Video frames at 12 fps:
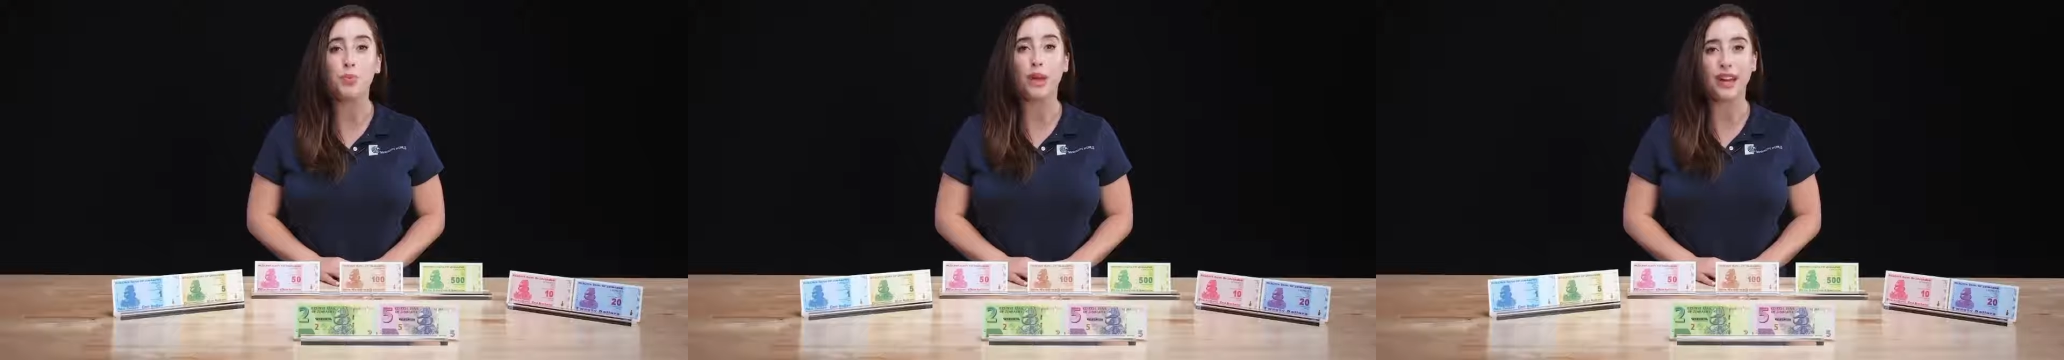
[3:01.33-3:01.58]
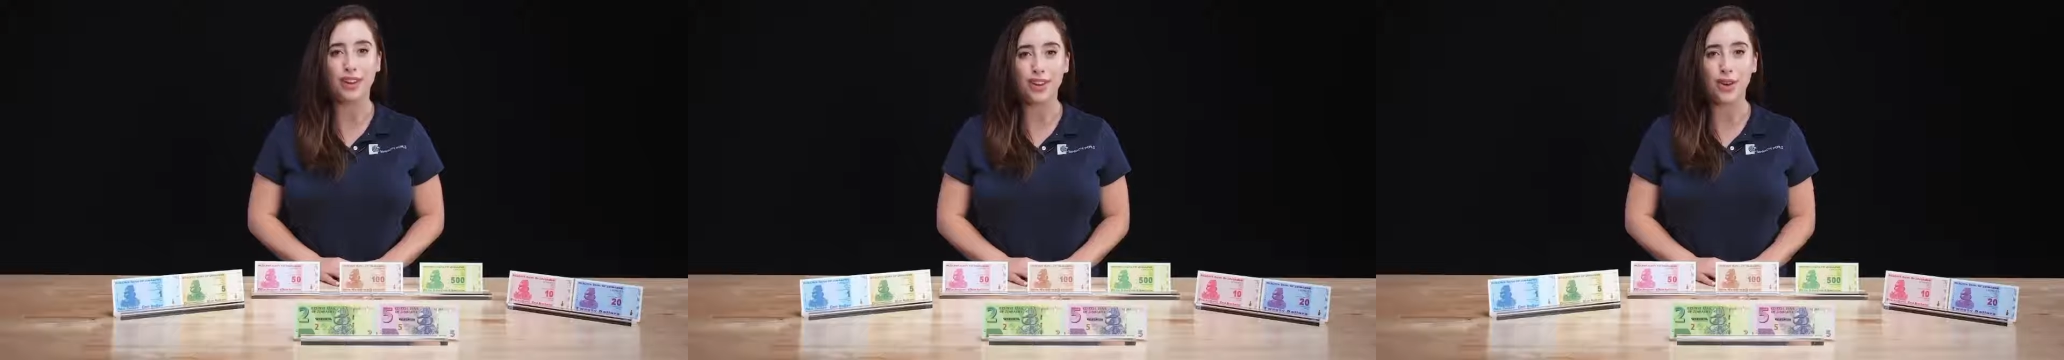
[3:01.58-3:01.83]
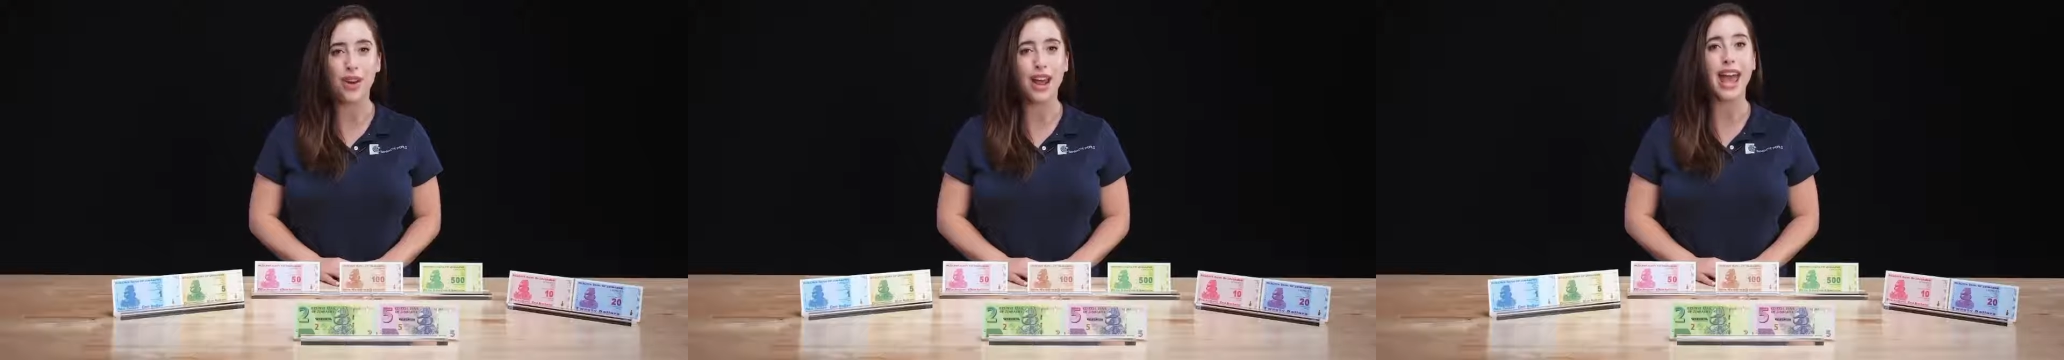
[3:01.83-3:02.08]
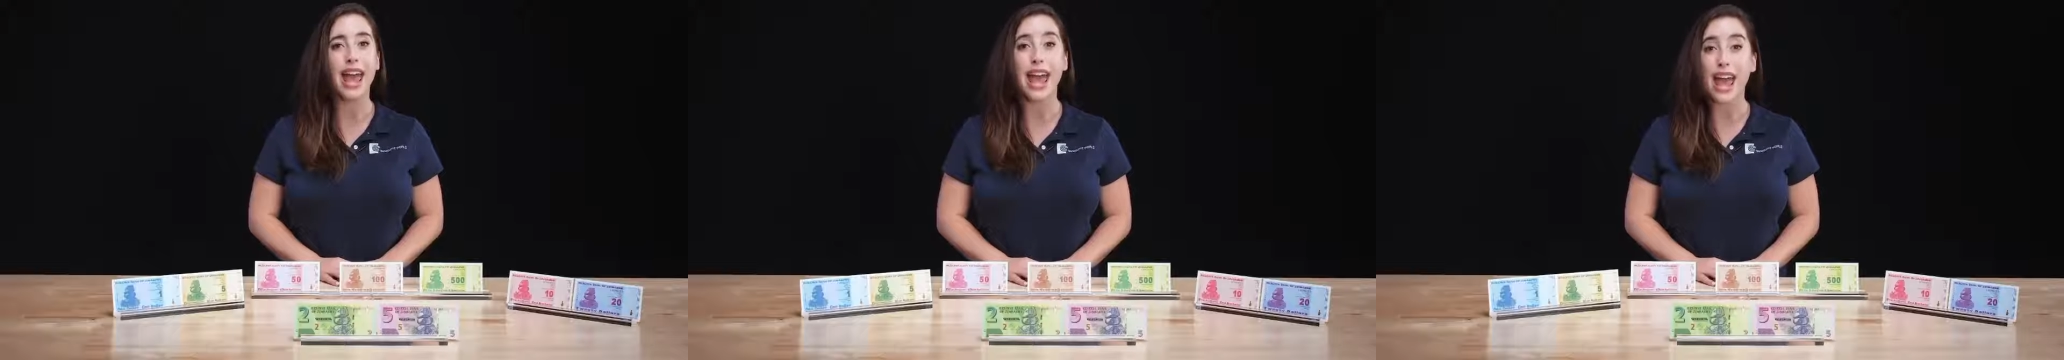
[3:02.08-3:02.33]
new banknote
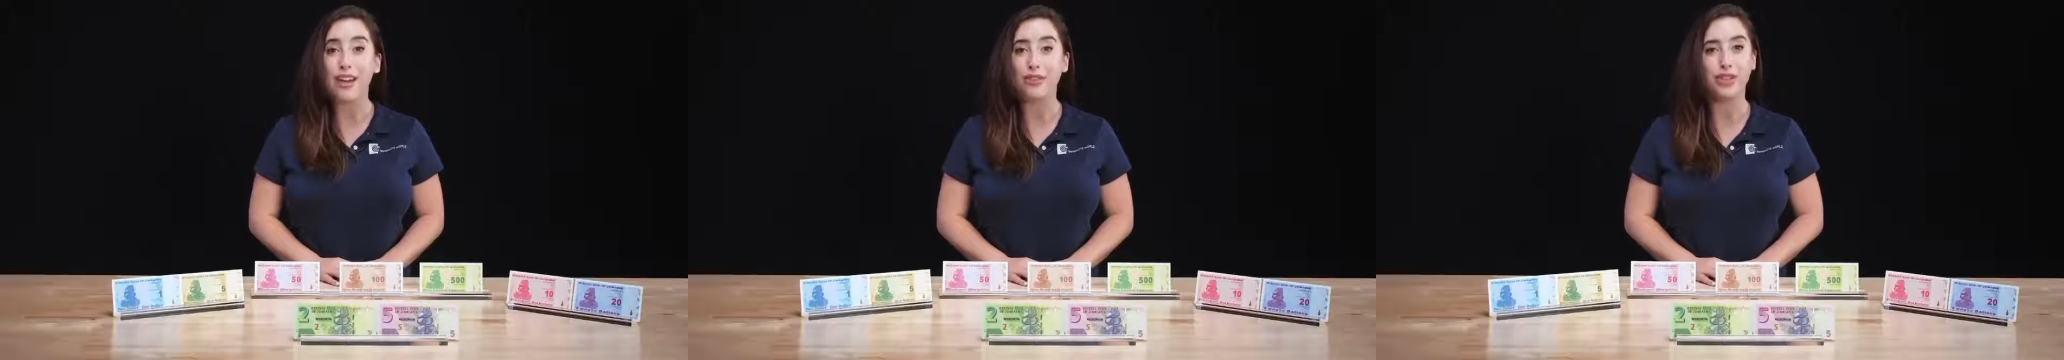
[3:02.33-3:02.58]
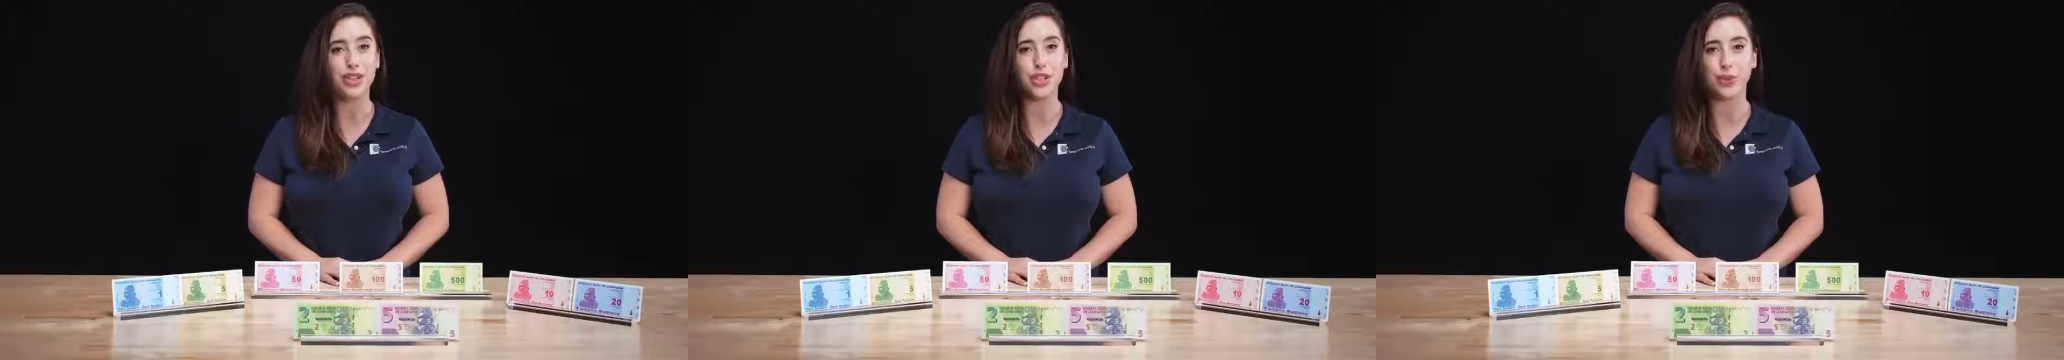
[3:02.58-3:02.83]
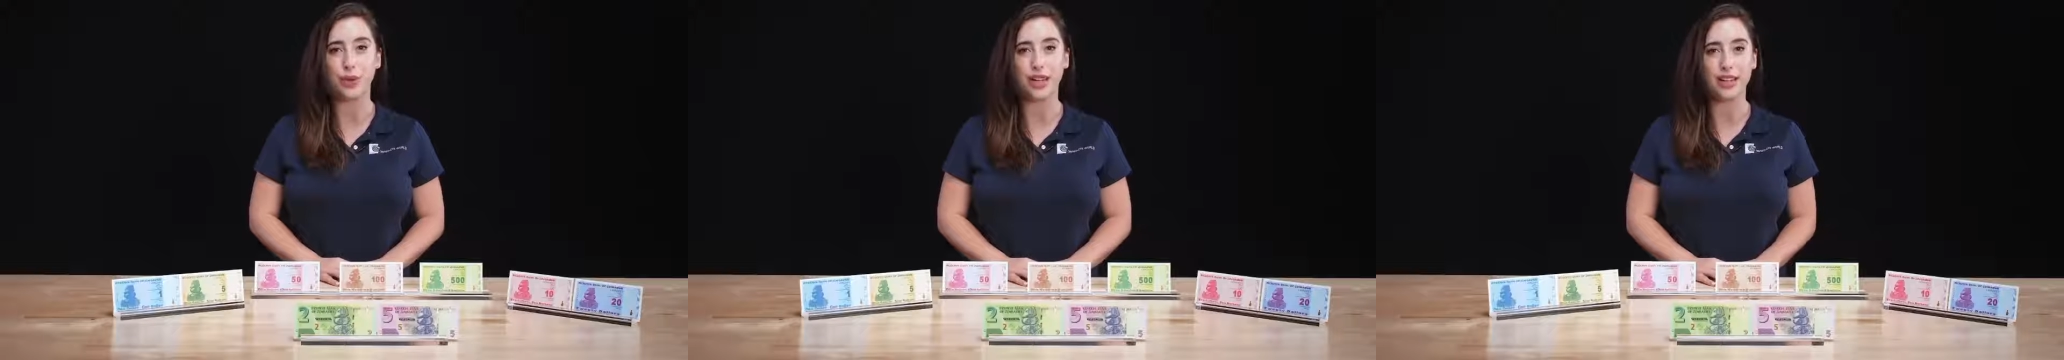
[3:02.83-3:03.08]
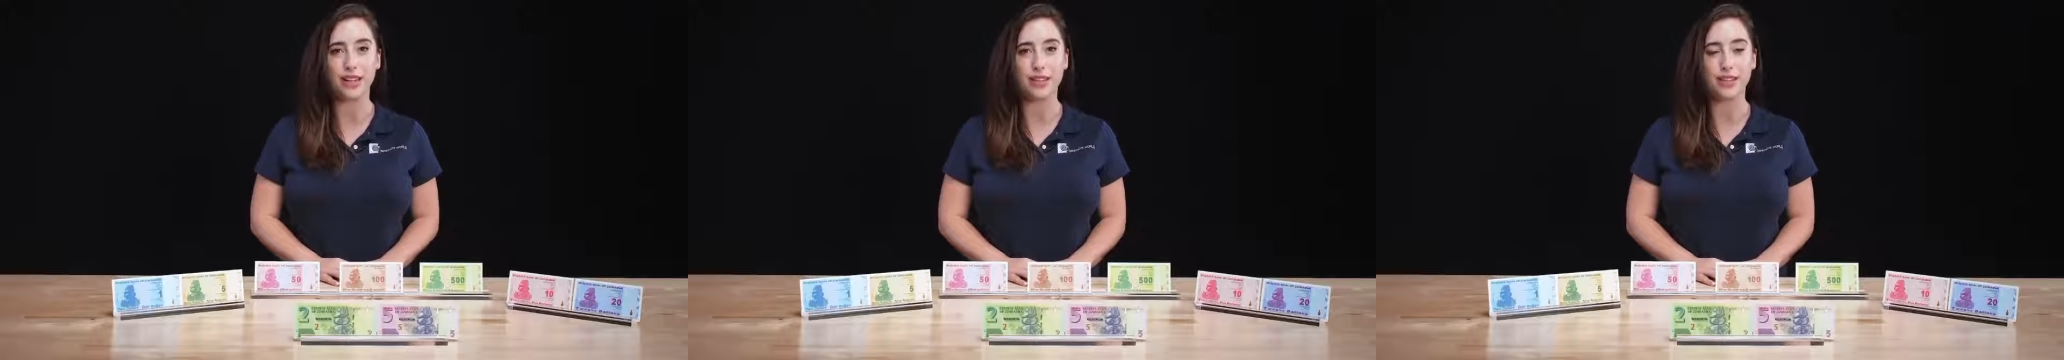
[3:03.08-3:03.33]
every 2
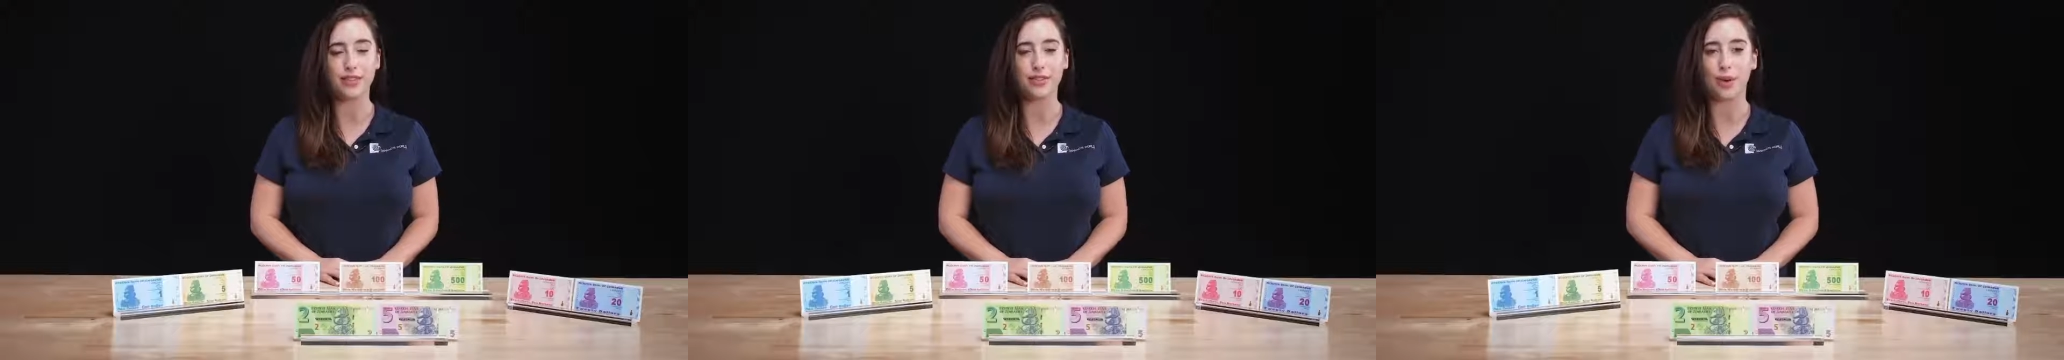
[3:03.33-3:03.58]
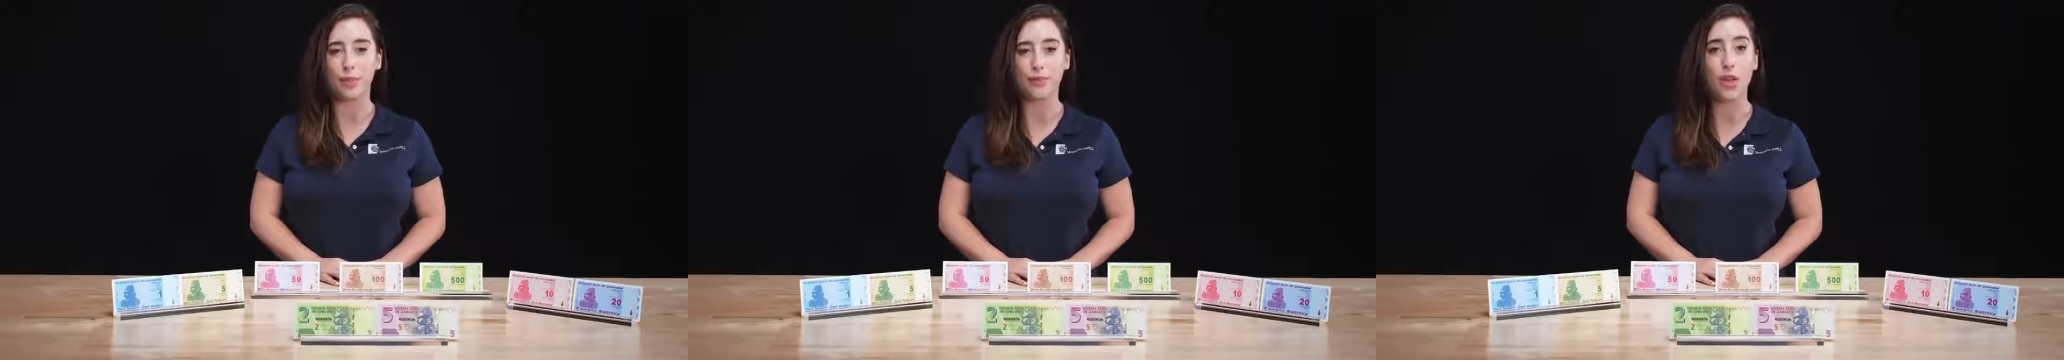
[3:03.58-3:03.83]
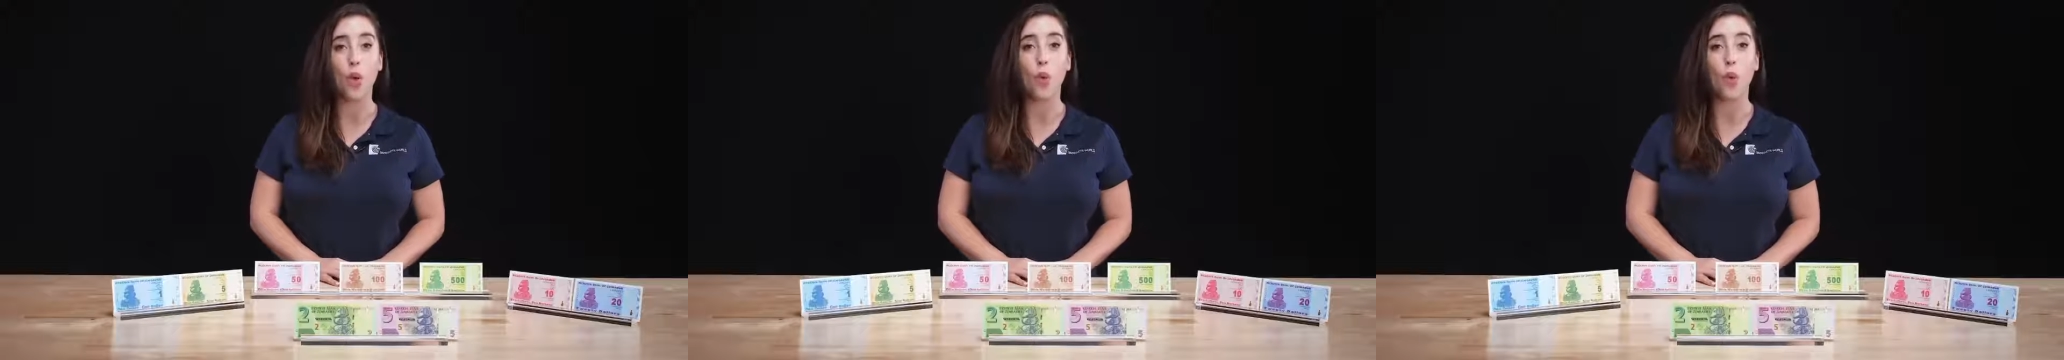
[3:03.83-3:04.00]
weeks, from